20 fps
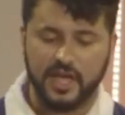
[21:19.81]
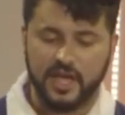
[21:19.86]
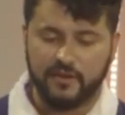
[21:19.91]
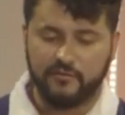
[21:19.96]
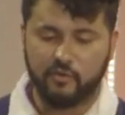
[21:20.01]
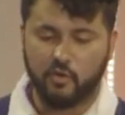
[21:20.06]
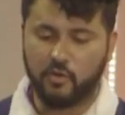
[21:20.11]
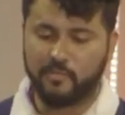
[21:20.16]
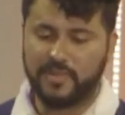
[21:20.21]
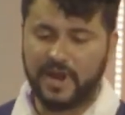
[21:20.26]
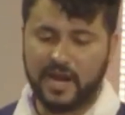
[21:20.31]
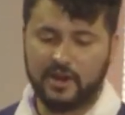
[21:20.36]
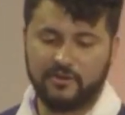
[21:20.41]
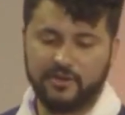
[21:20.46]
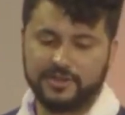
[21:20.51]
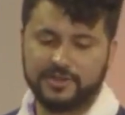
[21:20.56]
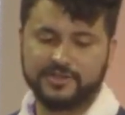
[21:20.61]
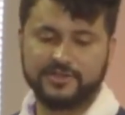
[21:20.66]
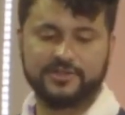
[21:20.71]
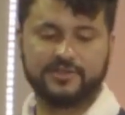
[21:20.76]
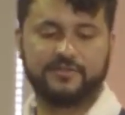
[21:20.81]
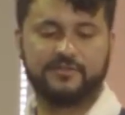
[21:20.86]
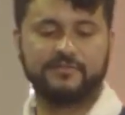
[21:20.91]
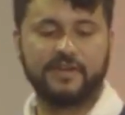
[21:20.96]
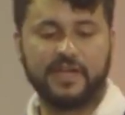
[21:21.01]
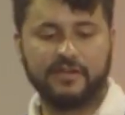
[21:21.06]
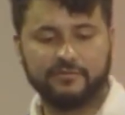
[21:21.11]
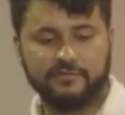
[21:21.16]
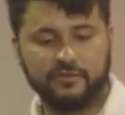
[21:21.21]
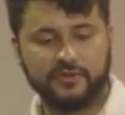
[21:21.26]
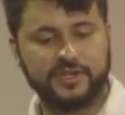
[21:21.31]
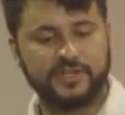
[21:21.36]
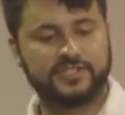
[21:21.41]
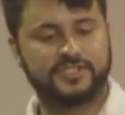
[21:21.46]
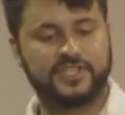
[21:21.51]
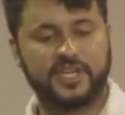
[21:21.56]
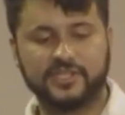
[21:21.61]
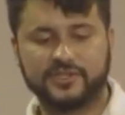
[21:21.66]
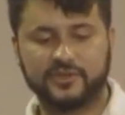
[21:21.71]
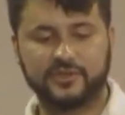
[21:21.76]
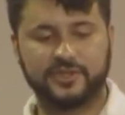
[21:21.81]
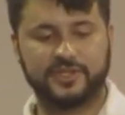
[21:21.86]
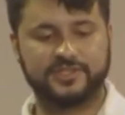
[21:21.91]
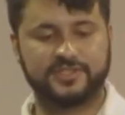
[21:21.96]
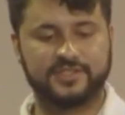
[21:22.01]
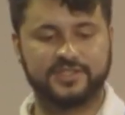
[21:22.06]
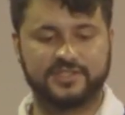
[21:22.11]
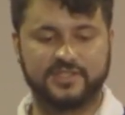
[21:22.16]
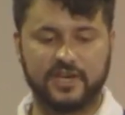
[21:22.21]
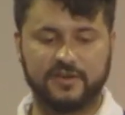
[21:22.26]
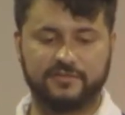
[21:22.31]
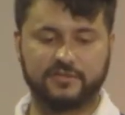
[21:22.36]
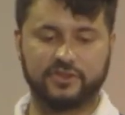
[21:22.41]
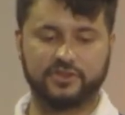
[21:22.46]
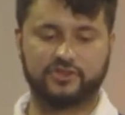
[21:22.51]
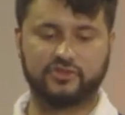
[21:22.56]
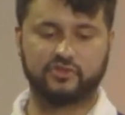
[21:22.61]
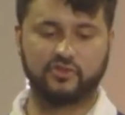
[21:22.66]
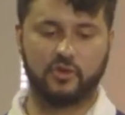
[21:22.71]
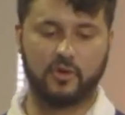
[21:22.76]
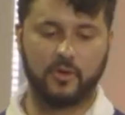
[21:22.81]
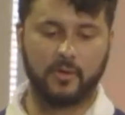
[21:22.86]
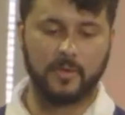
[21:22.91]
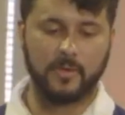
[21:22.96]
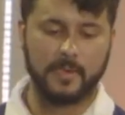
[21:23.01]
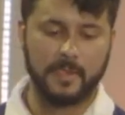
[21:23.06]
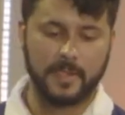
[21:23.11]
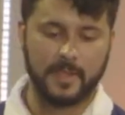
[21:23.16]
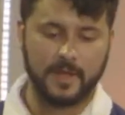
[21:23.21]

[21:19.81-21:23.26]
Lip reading: forbearance, faithfulness, gentleness, and self-control.